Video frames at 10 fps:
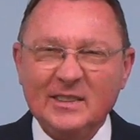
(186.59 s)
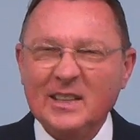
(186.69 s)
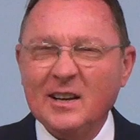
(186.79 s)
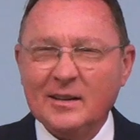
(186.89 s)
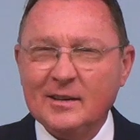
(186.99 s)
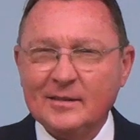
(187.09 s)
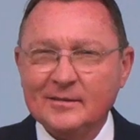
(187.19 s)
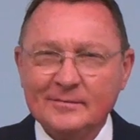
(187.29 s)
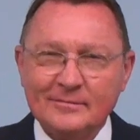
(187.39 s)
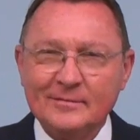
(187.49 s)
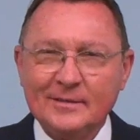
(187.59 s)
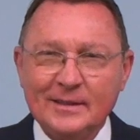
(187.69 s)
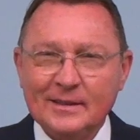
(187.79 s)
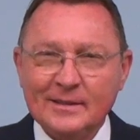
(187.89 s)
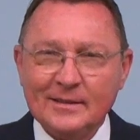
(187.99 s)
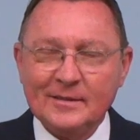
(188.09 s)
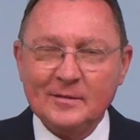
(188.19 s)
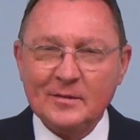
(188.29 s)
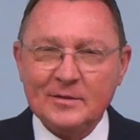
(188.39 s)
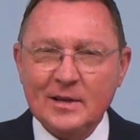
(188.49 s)
Yuck.
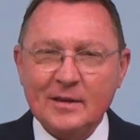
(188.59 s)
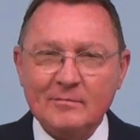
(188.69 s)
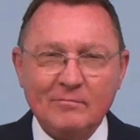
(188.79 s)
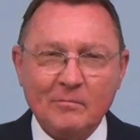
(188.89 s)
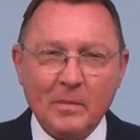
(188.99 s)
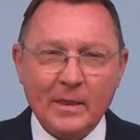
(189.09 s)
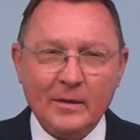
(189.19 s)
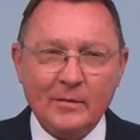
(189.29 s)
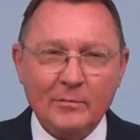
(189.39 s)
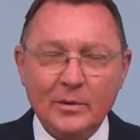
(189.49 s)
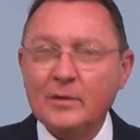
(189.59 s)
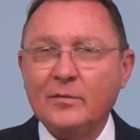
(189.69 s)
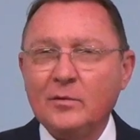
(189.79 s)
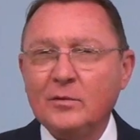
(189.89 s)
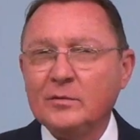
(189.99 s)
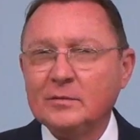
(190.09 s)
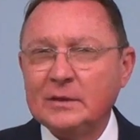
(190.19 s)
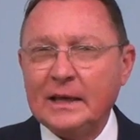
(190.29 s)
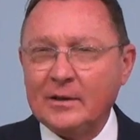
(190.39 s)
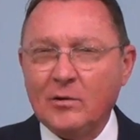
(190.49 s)
It's not beautiful
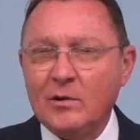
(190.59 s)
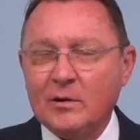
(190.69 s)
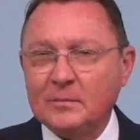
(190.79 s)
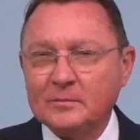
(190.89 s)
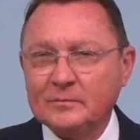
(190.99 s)
at all.